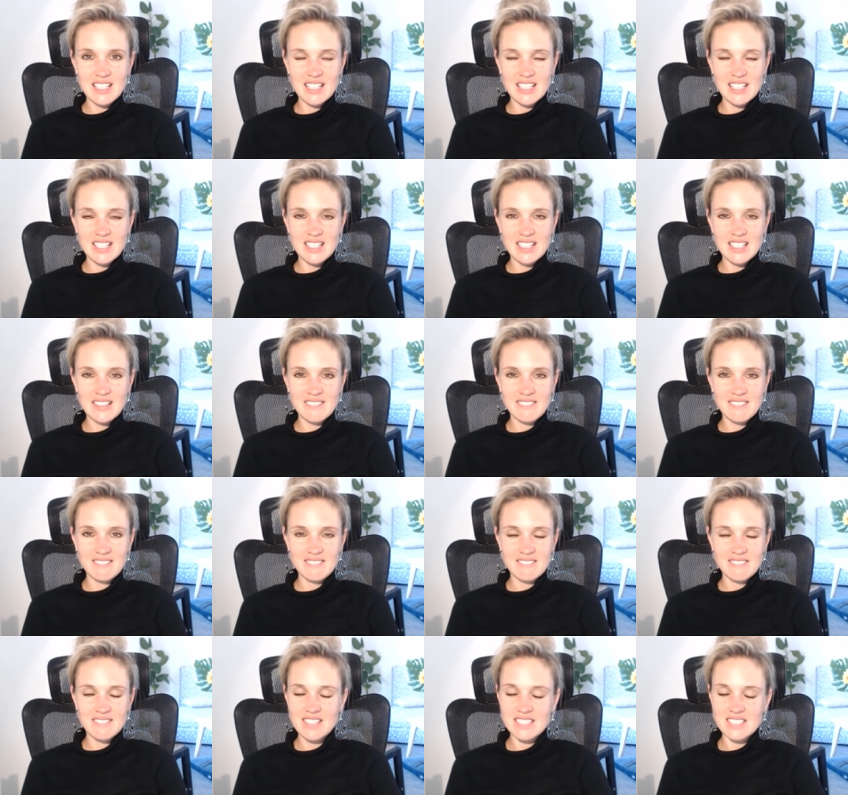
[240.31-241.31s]
Yeah.
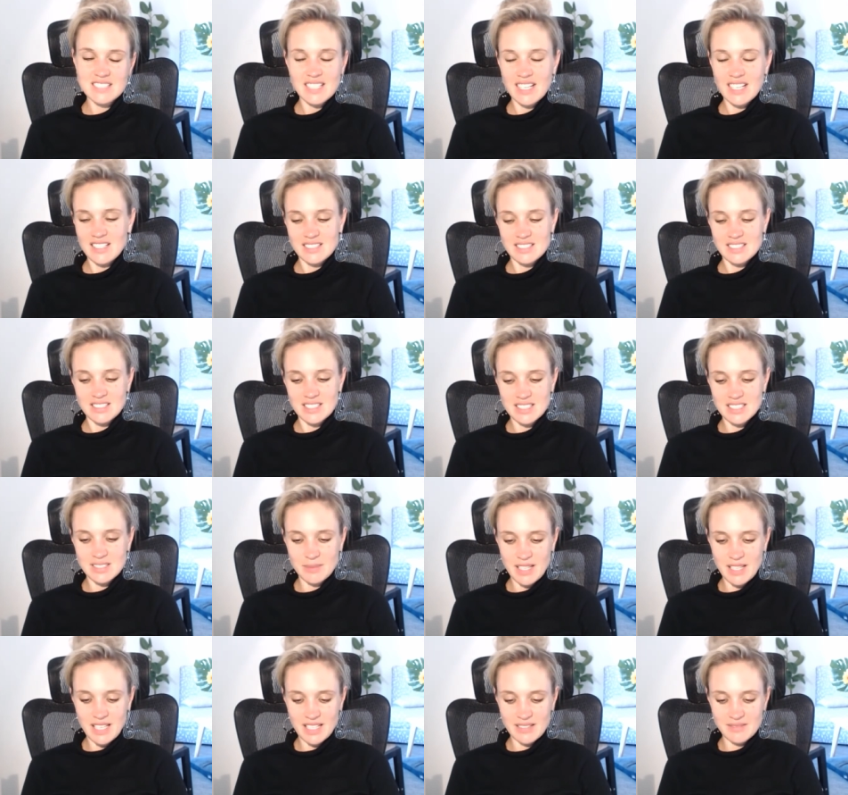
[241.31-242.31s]
It's hard to
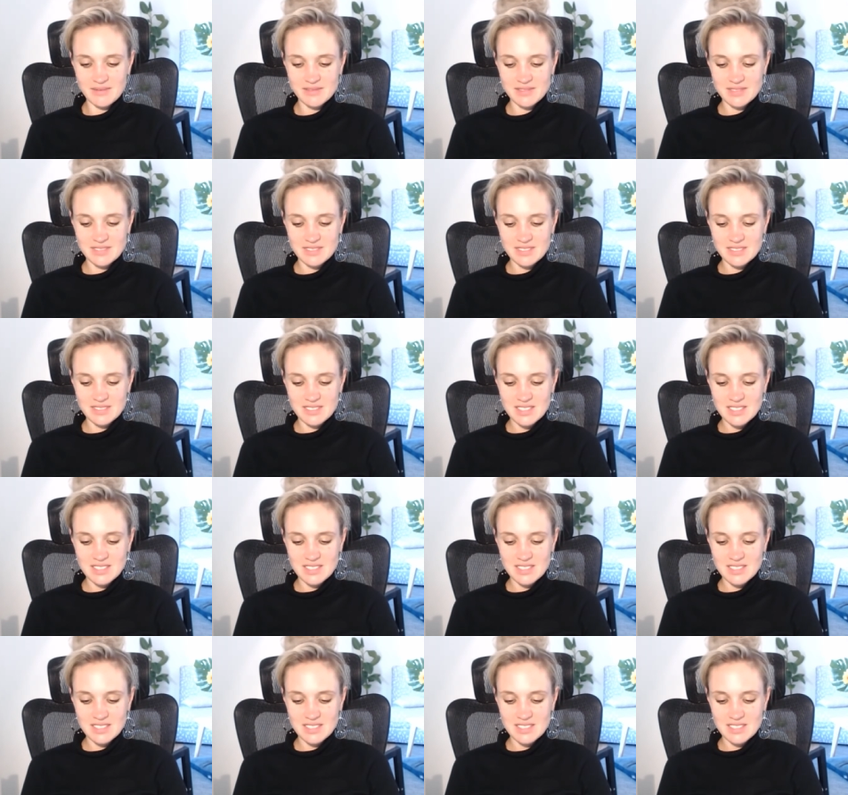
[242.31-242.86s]
explain.